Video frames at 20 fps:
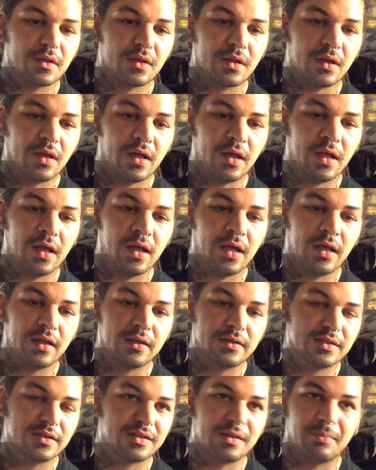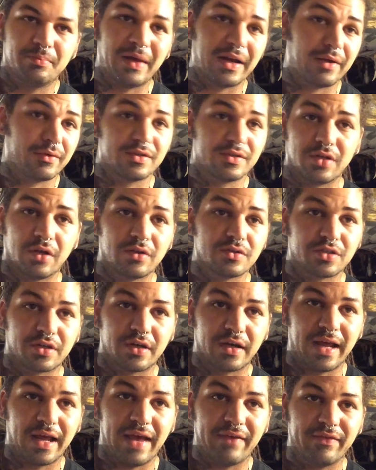just the better results
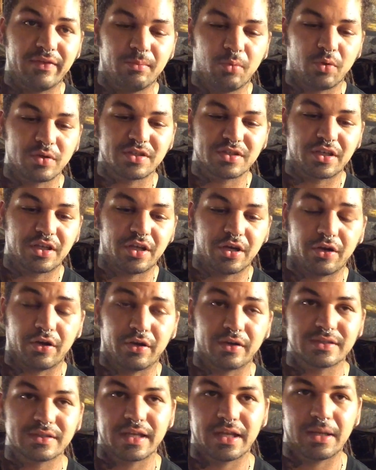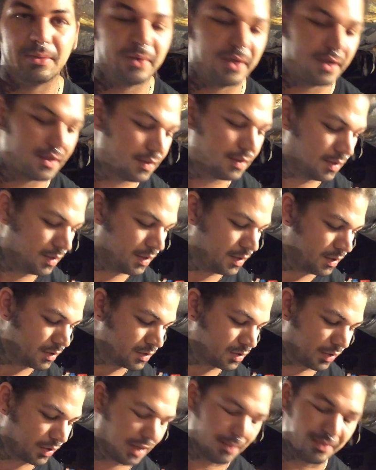you're going to have, the more secure it's going to be.
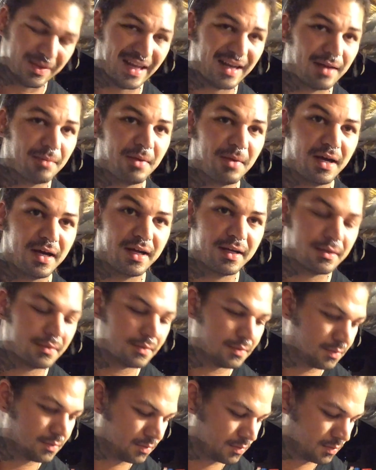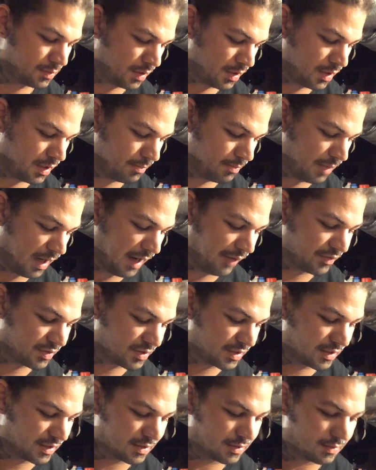So keep that in mind.
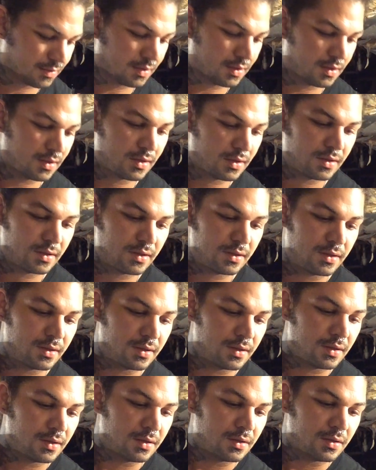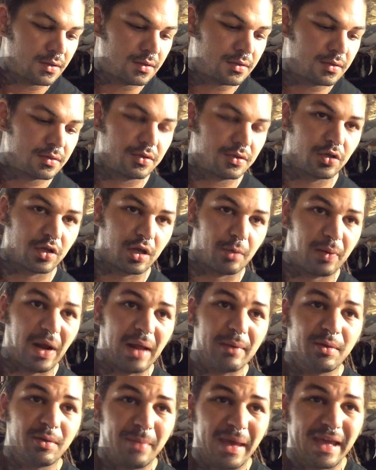Obviously, you could
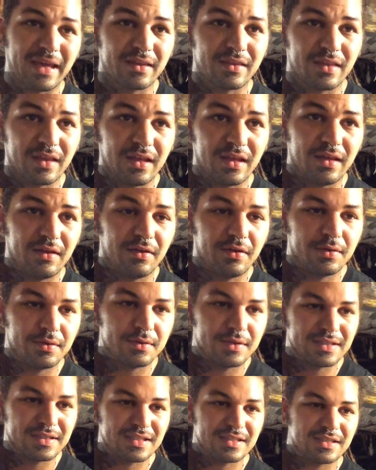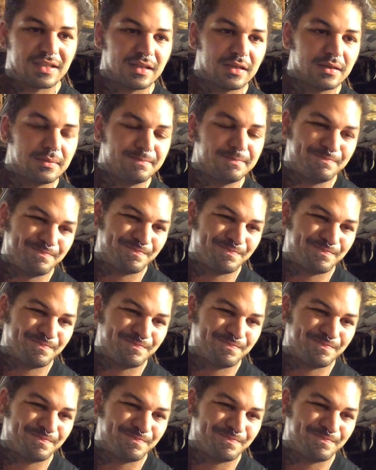probably make it this is a